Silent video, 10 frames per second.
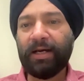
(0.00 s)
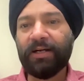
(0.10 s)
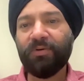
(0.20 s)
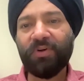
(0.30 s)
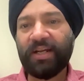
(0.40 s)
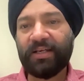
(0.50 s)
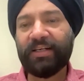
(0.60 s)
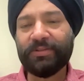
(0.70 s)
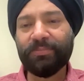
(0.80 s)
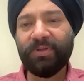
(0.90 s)
And
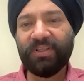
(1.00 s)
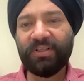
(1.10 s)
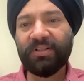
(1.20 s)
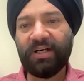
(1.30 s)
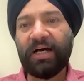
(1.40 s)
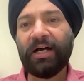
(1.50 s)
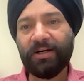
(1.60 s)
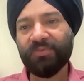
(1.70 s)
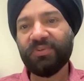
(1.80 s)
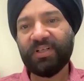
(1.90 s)
frankly speaking,
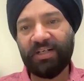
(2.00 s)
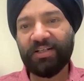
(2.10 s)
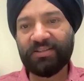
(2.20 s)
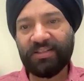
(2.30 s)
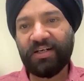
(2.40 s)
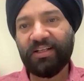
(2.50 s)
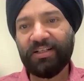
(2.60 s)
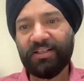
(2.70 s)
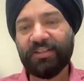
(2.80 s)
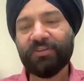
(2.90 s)
half the
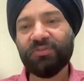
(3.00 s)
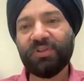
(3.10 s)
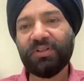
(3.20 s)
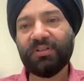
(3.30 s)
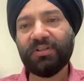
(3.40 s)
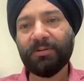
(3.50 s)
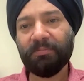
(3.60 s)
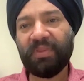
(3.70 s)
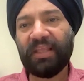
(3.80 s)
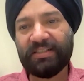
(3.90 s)
industry
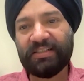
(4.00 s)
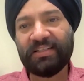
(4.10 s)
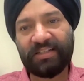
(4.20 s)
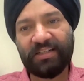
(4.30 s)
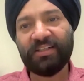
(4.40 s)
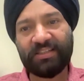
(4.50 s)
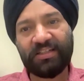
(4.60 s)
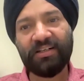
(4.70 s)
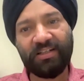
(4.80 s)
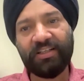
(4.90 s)
is still
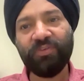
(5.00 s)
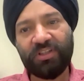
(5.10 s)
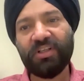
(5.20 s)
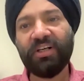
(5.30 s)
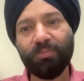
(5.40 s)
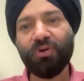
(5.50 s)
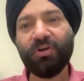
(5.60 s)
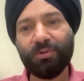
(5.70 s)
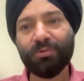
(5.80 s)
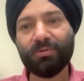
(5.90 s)
struggling with
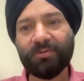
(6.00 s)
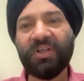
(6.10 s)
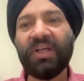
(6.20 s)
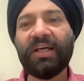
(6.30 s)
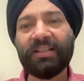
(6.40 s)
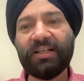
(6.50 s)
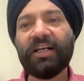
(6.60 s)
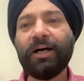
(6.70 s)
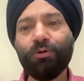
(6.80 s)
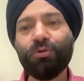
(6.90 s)
3.0,
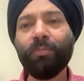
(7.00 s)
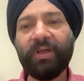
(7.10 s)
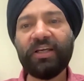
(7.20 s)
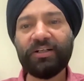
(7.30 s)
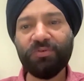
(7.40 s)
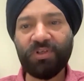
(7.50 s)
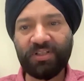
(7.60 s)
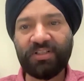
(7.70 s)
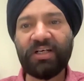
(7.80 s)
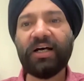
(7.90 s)
that how to make it
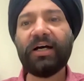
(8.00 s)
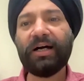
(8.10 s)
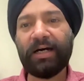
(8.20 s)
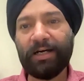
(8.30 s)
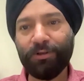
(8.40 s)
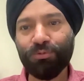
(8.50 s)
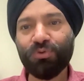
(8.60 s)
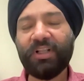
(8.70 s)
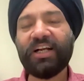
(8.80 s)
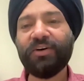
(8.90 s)
work,
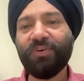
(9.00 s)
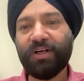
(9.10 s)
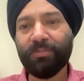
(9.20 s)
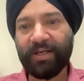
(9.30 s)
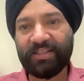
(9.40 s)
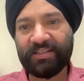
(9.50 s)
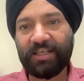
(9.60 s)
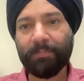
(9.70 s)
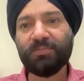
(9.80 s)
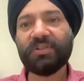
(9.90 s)
how that feedback is
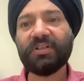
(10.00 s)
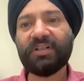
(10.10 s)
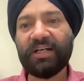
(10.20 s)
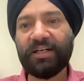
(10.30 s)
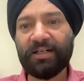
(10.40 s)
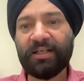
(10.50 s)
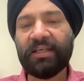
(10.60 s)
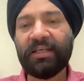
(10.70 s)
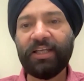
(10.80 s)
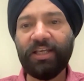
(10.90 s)
captured. And
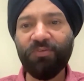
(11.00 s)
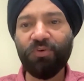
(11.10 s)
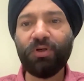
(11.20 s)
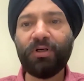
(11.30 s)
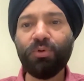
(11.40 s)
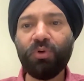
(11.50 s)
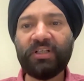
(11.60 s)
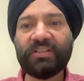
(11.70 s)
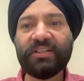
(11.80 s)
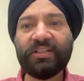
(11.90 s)
if you are
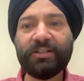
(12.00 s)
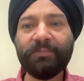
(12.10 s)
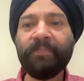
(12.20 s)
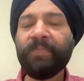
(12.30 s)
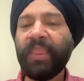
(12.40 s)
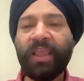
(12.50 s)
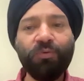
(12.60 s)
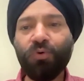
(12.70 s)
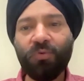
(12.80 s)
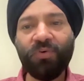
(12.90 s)
doing, say,
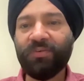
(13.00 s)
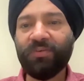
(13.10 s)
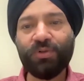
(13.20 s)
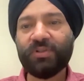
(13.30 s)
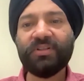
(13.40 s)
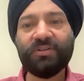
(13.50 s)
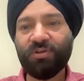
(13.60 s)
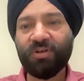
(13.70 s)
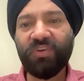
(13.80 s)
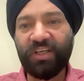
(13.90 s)
4 or 5 questions
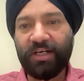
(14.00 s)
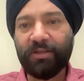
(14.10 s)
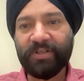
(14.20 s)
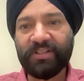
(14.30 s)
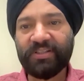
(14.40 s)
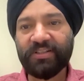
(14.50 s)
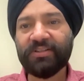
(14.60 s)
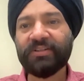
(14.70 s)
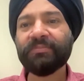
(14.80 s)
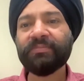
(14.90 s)
on a weekly
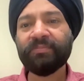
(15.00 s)
basis,